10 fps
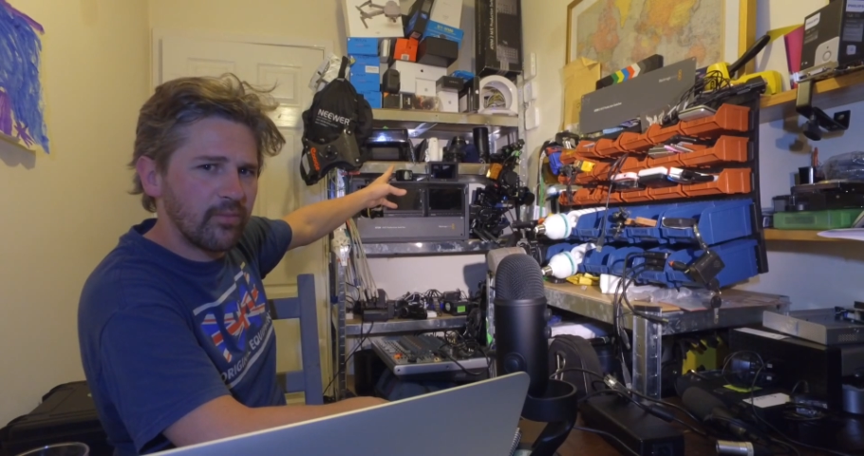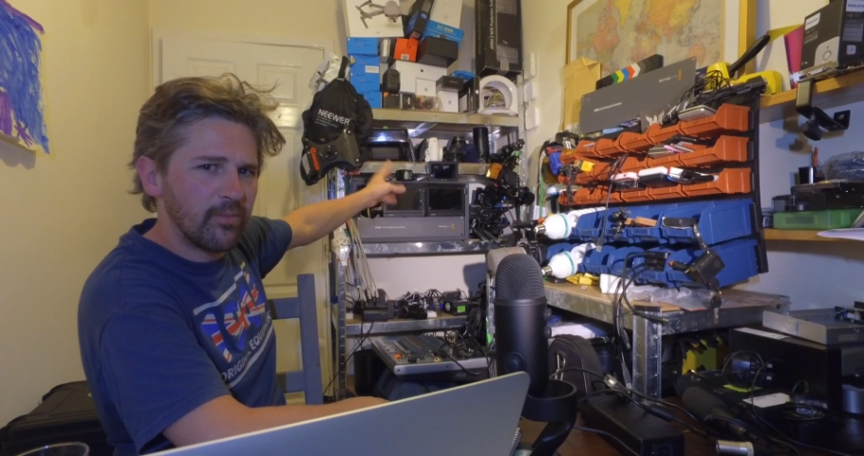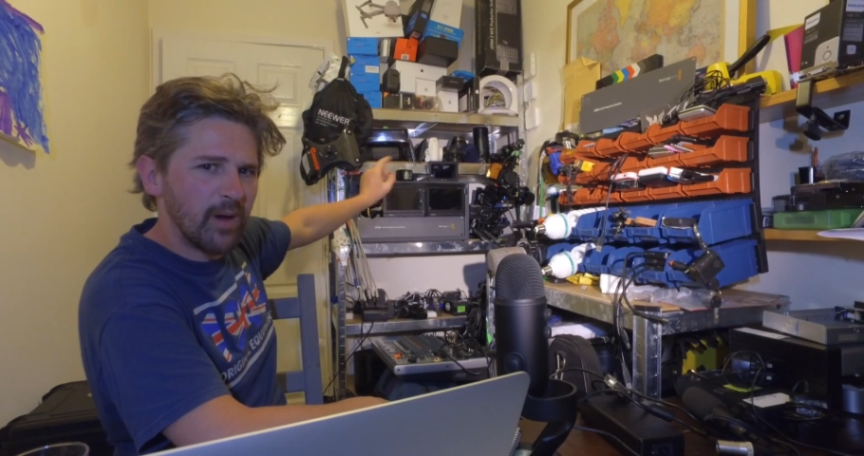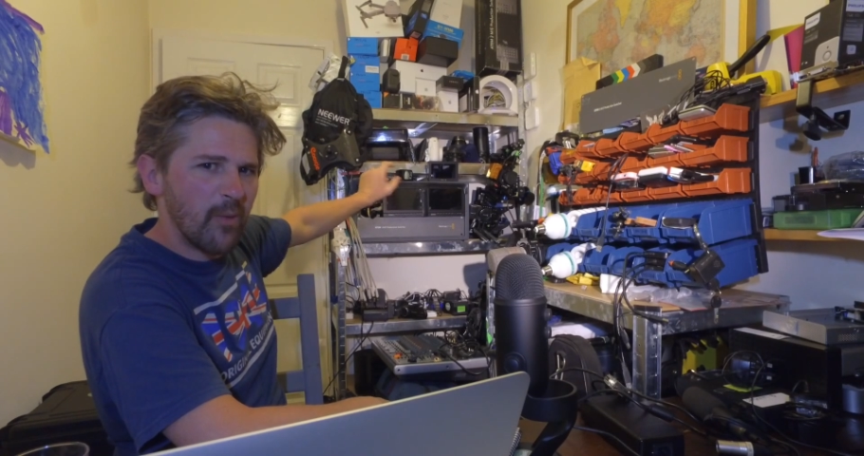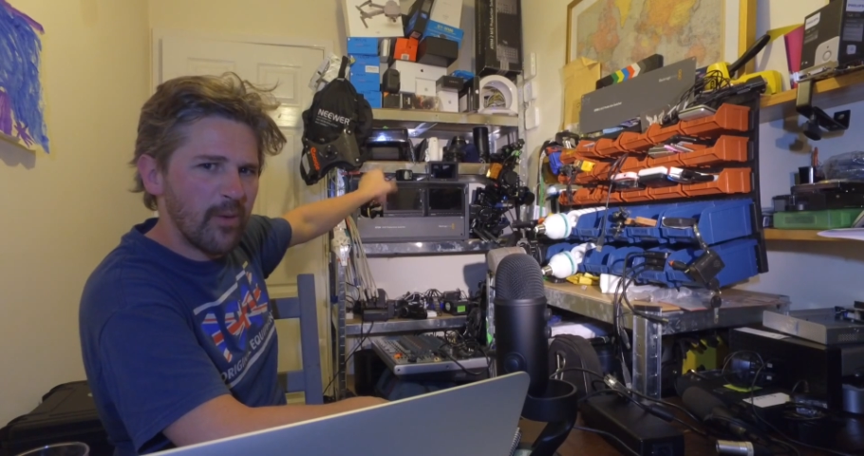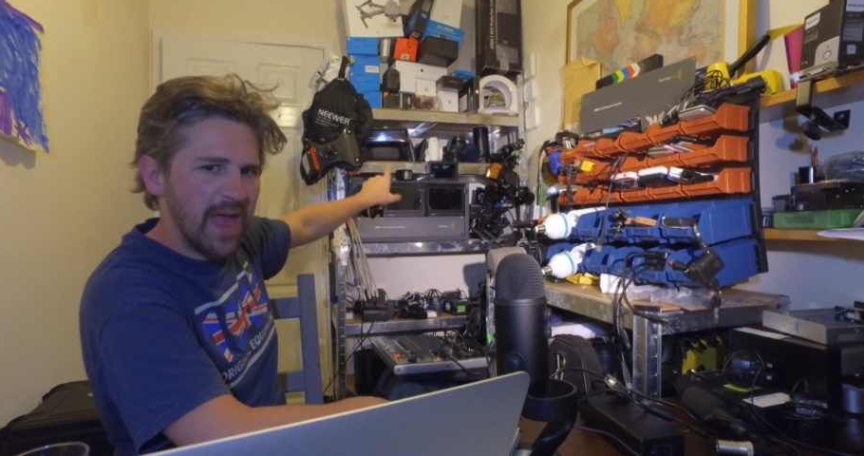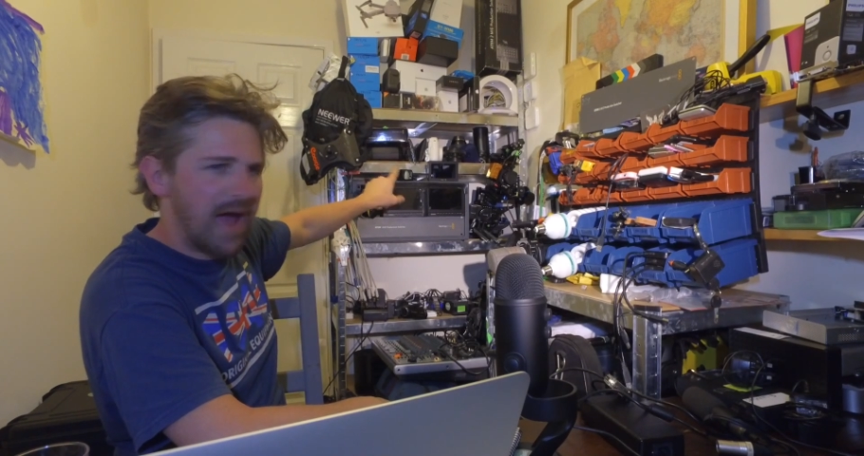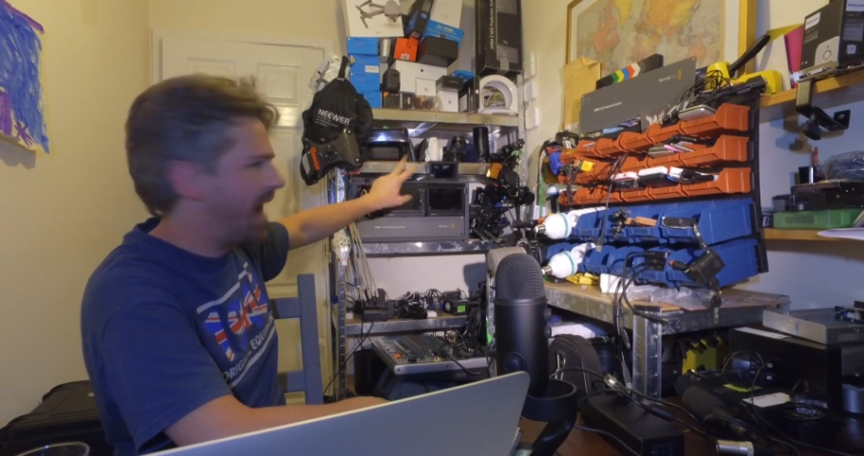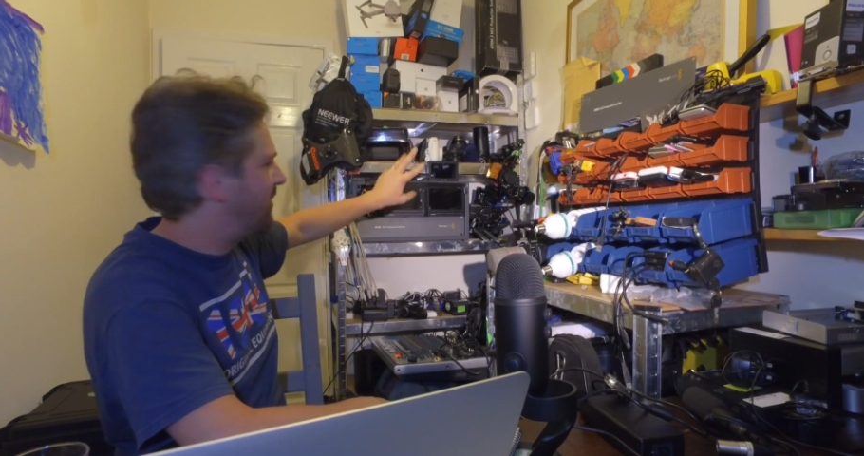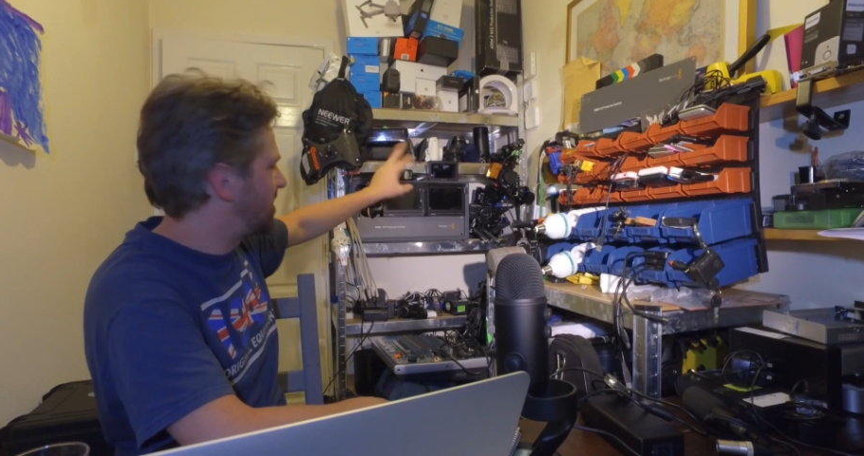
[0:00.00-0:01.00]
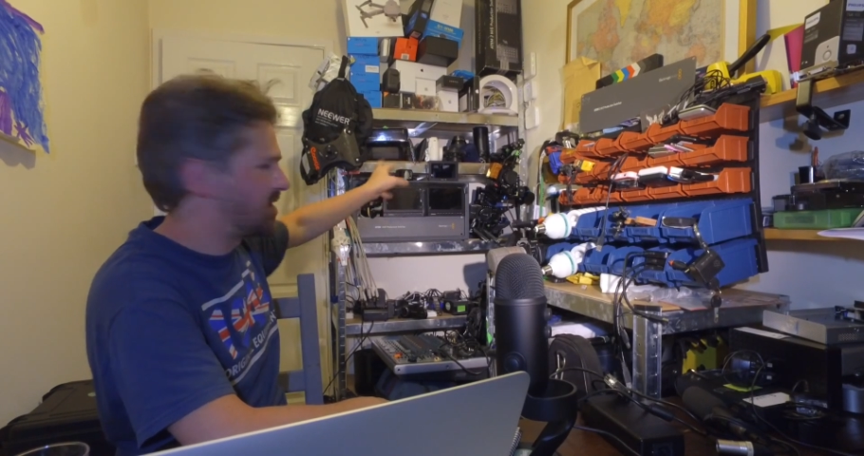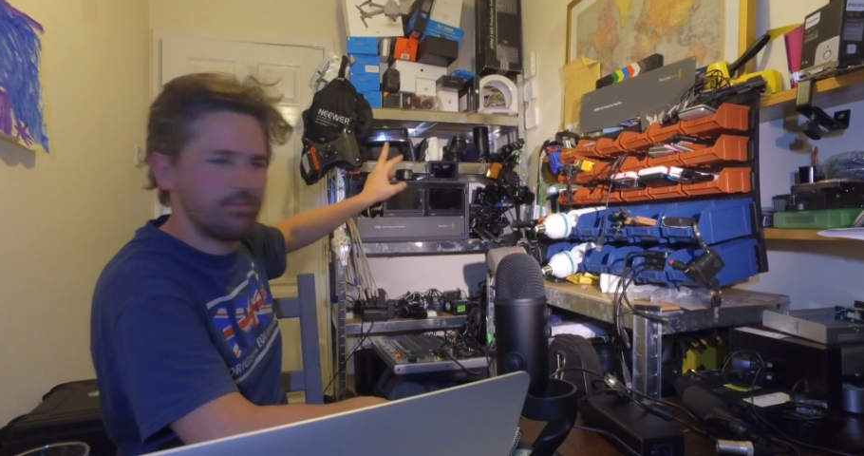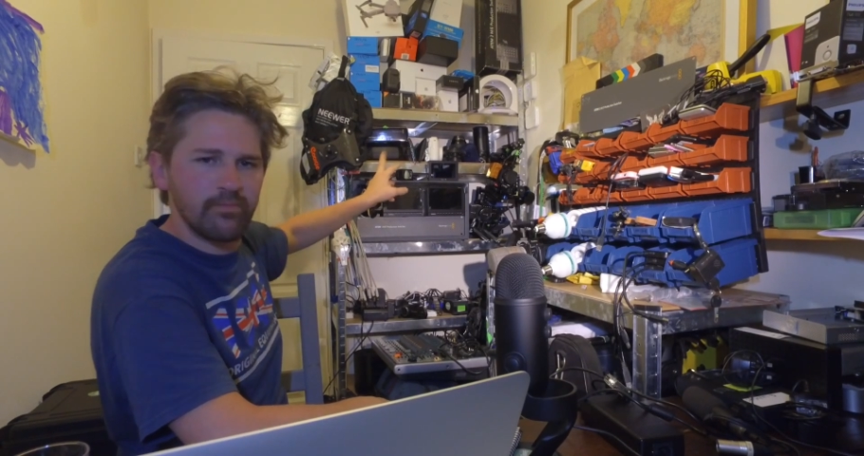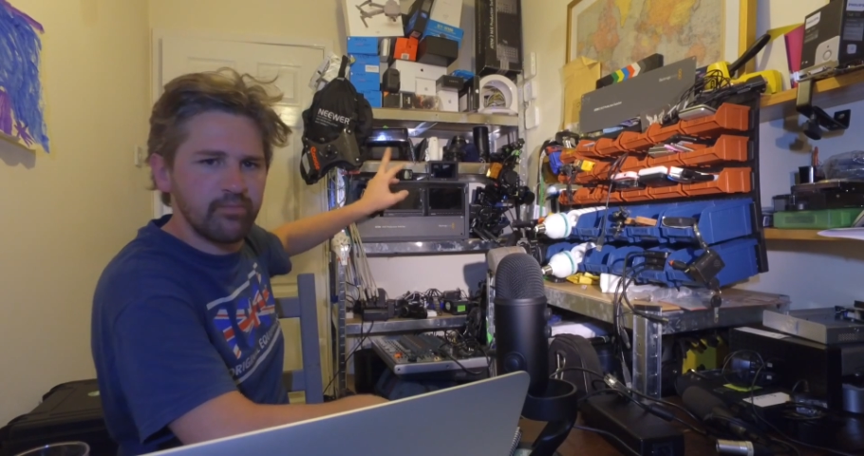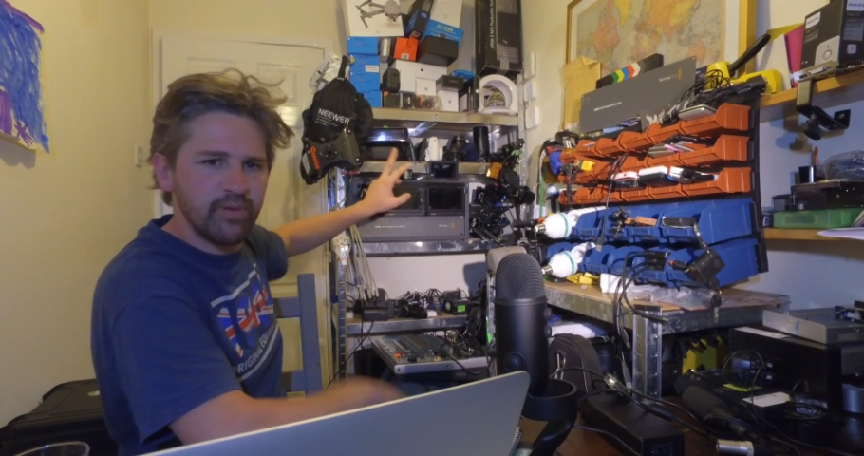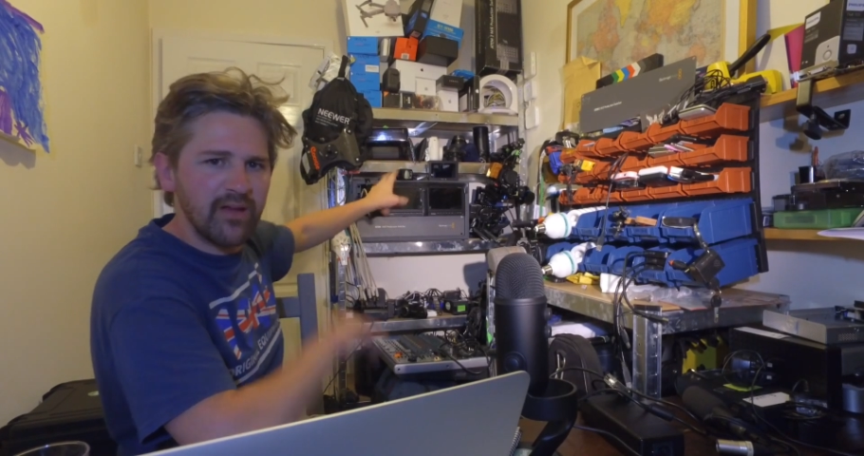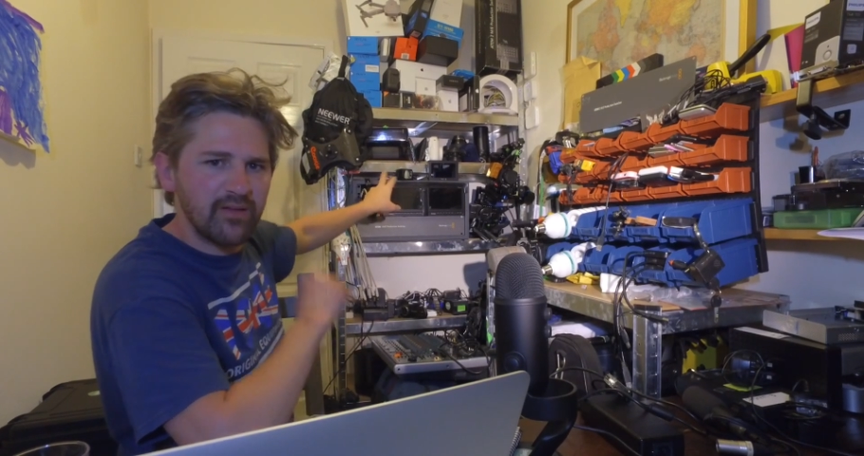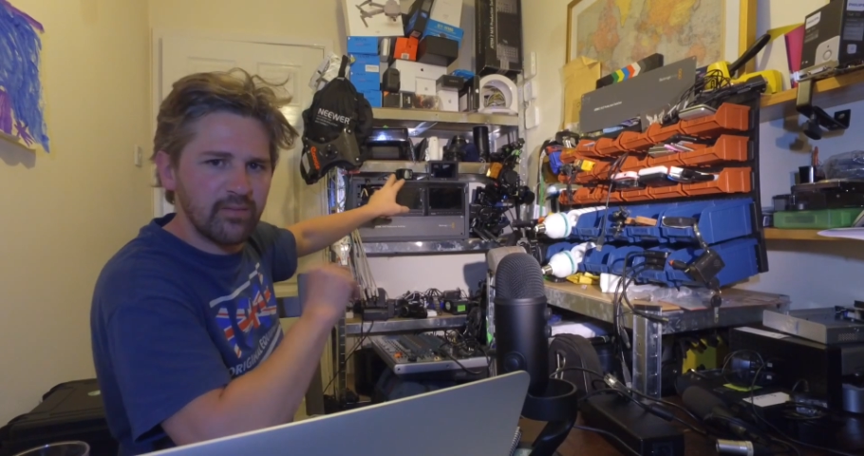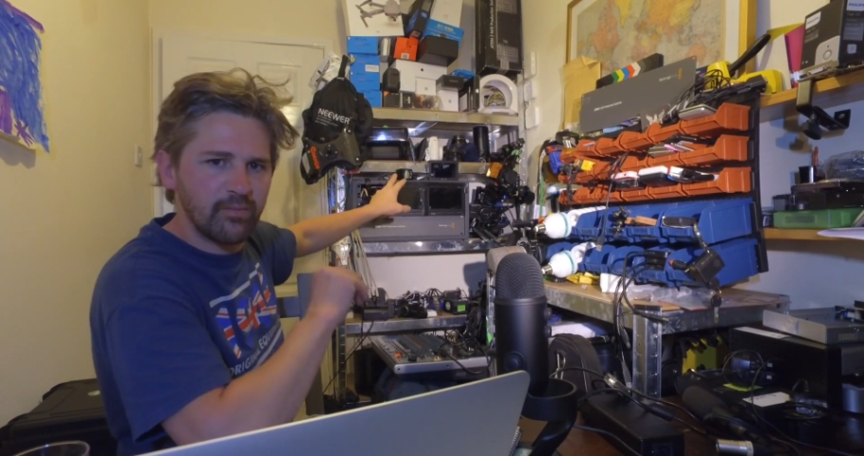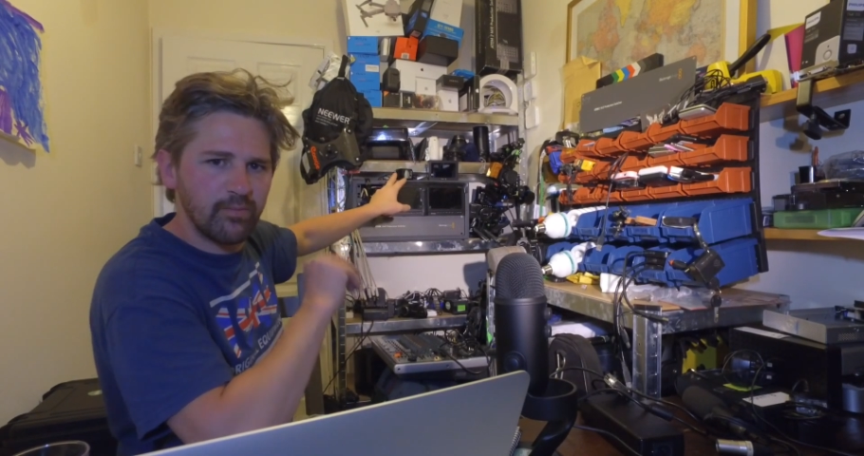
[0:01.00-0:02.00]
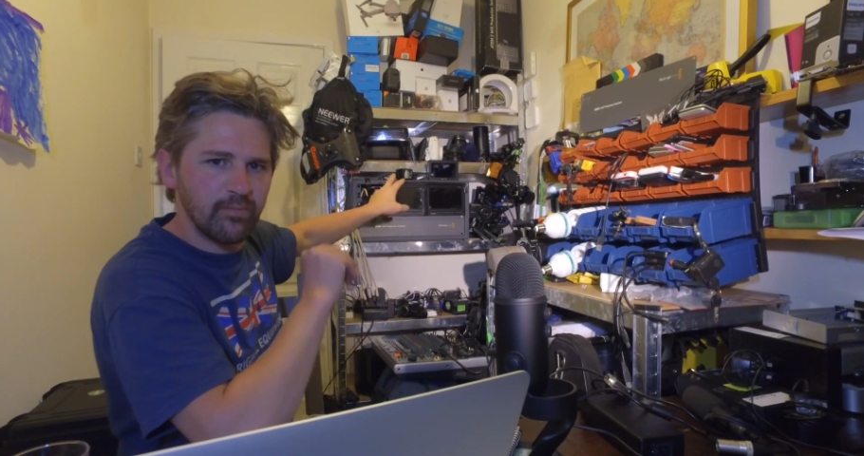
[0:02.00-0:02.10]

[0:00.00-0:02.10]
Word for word: but without having to press,